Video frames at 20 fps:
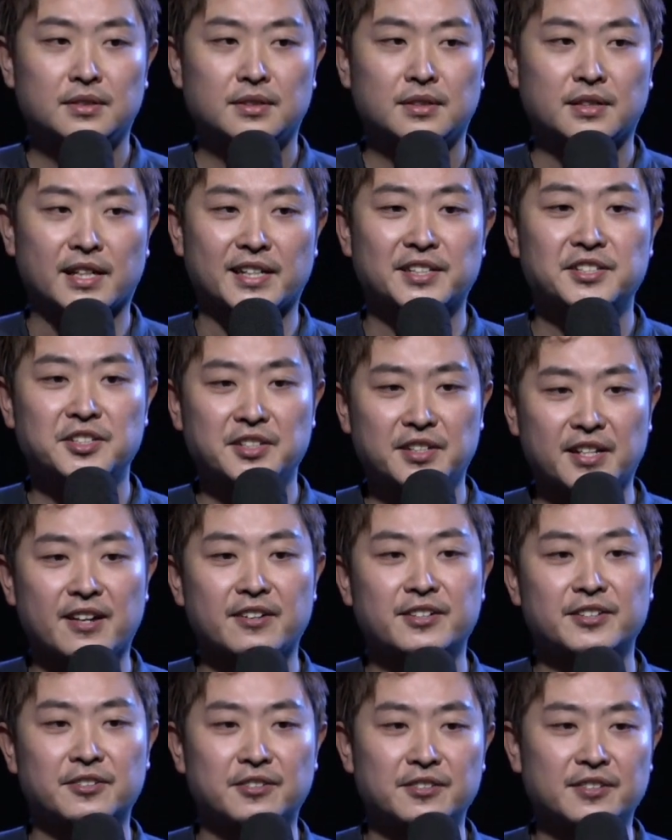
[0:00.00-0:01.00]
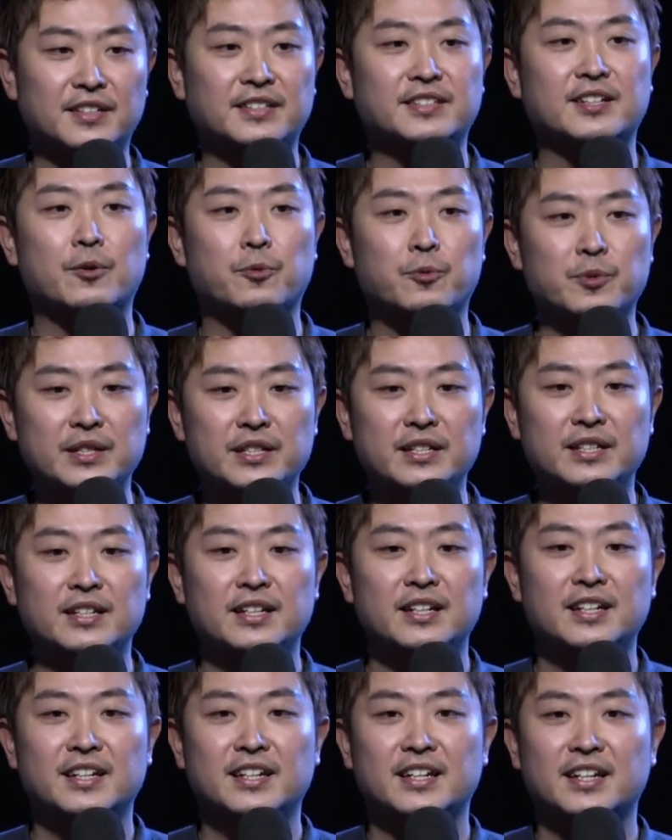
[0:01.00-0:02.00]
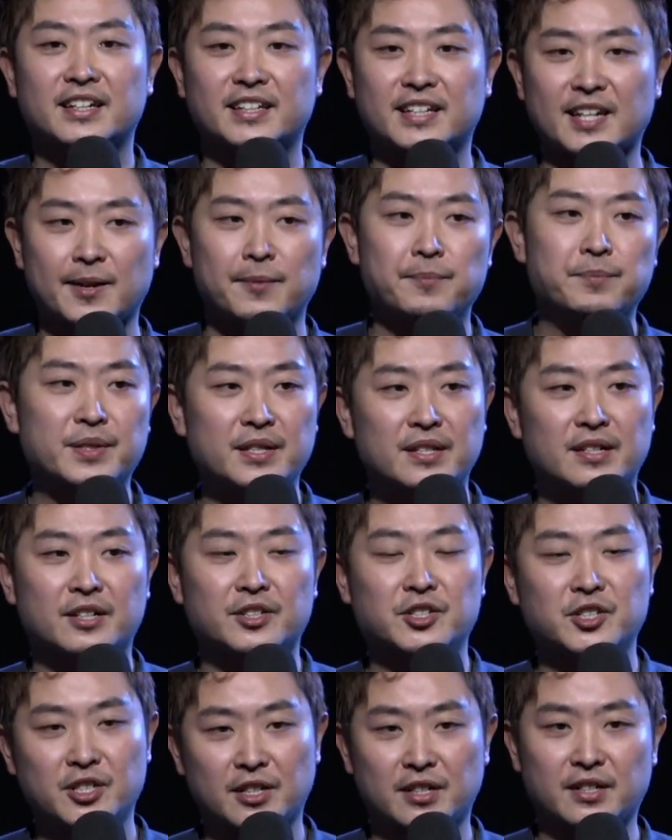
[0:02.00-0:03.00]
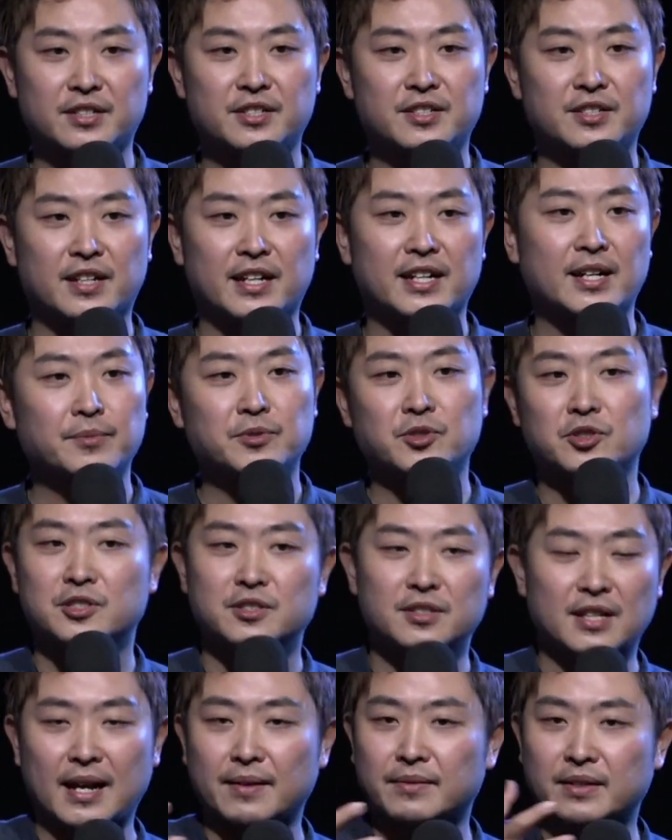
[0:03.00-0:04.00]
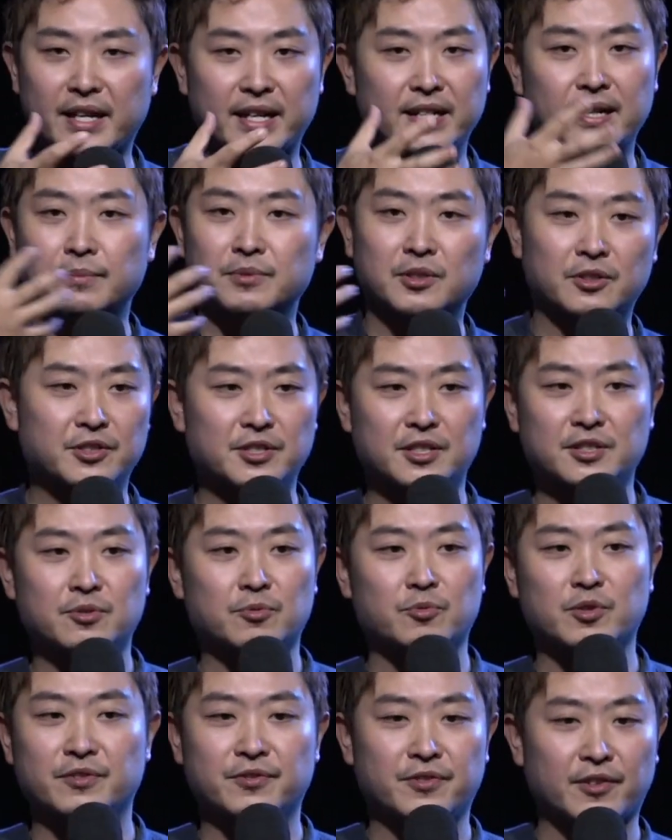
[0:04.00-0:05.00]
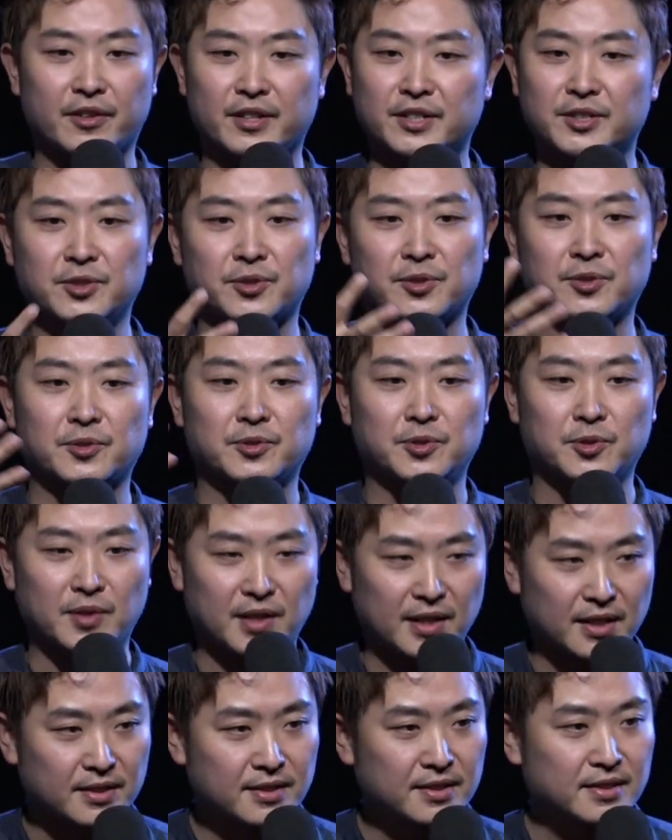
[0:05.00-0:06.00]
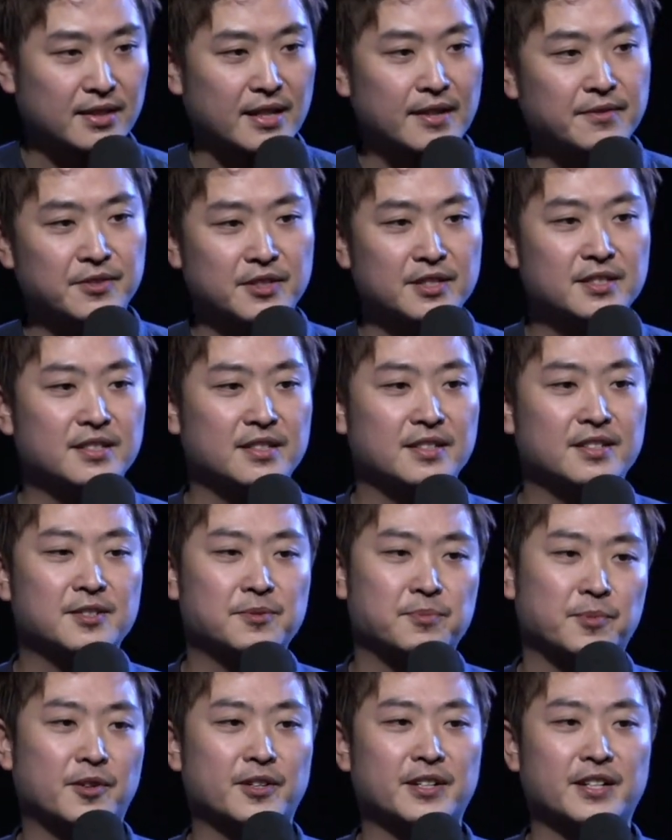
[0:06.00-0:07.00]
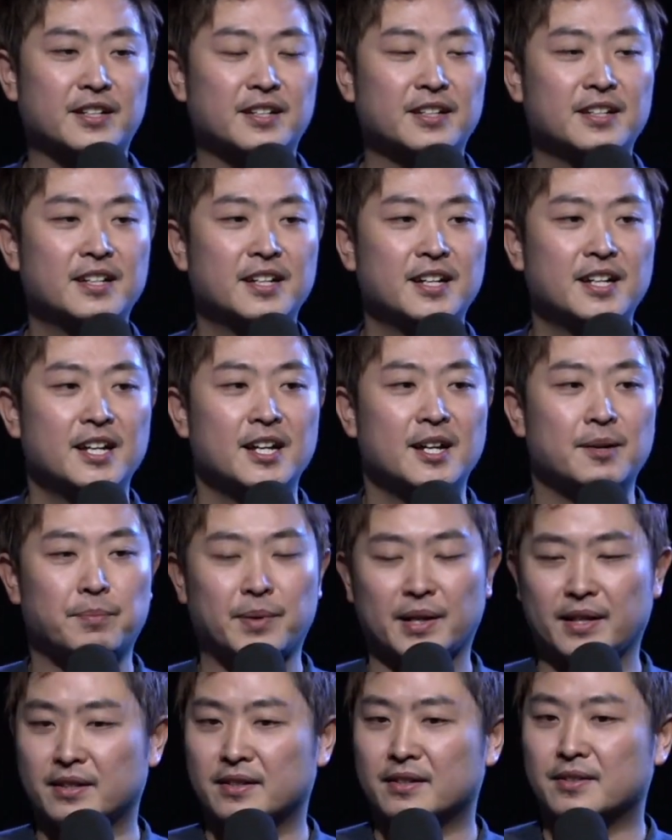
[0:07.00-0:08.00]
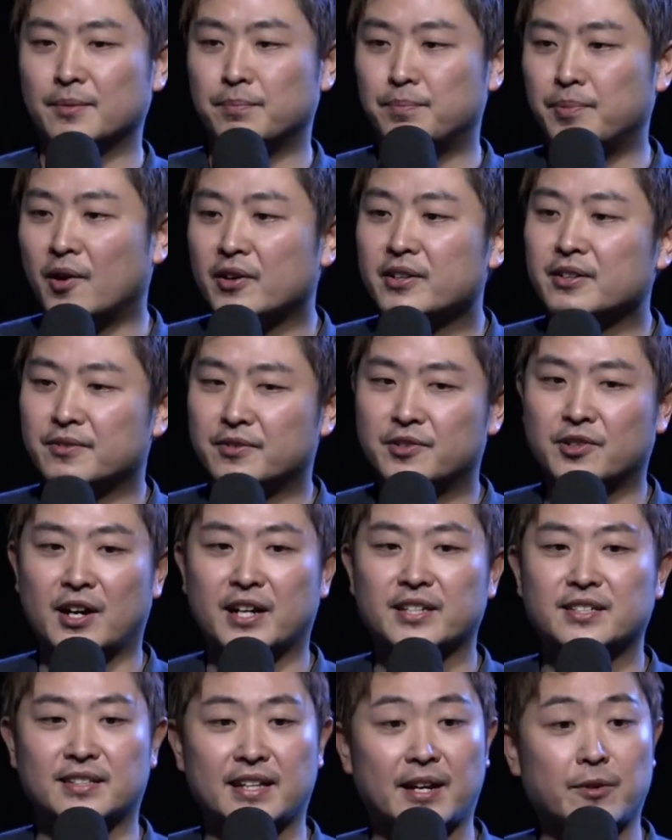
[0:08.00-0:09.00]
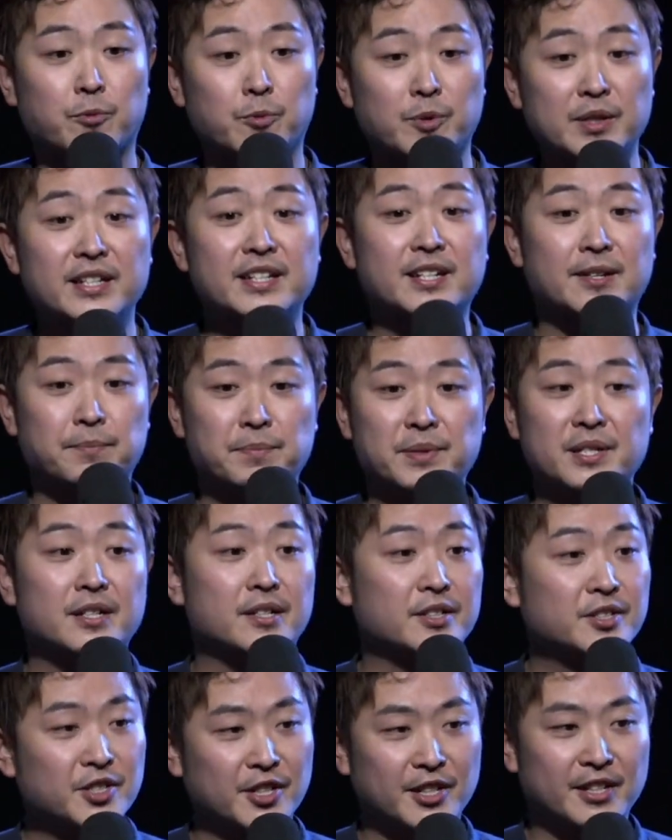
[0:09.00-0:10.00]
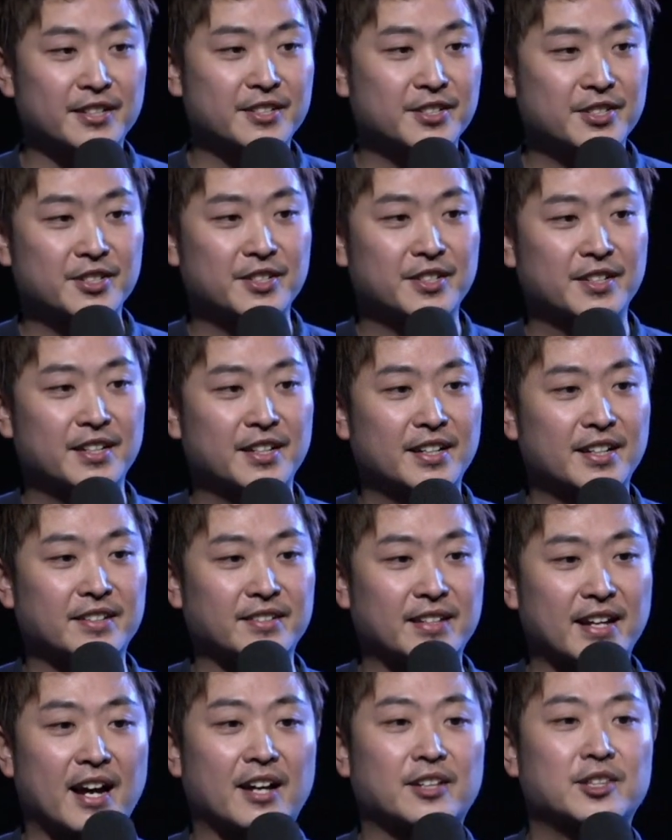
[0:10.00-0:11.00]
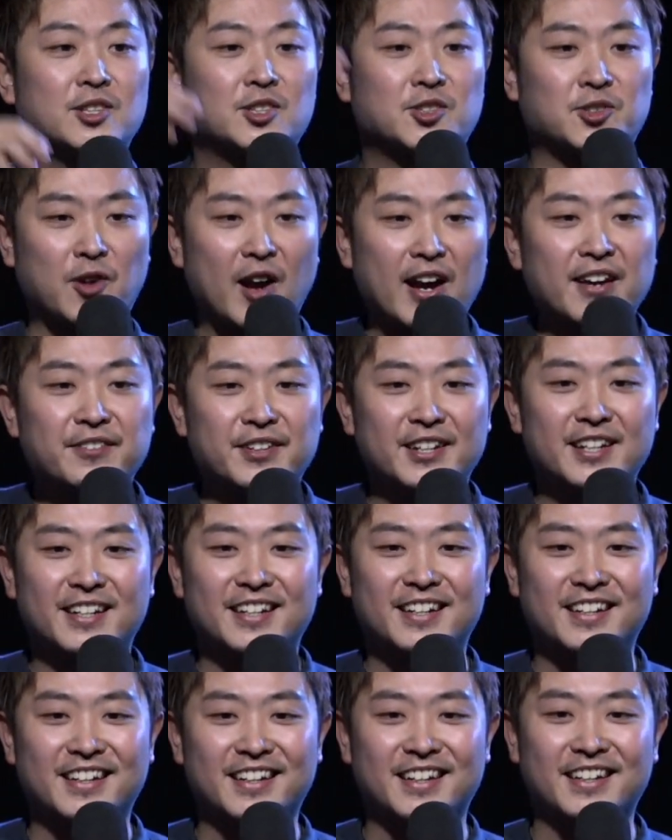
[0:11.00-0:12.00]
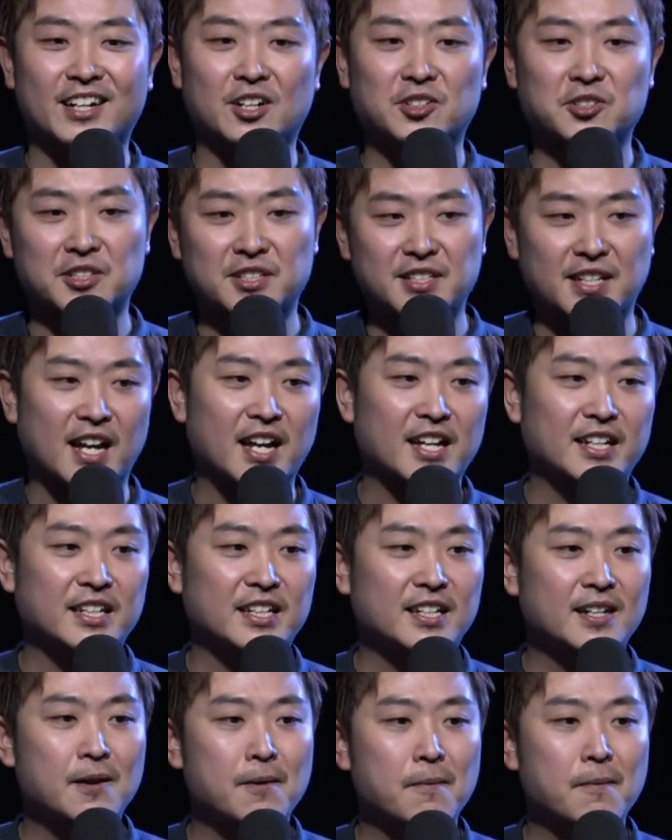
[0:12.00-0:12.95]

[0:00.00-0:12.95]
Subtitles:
It's scary to think that we can be a church, and I'm not just referring to us, FGC, this morning, but the body of Christ. Like, we can be a church that are thriving in our society.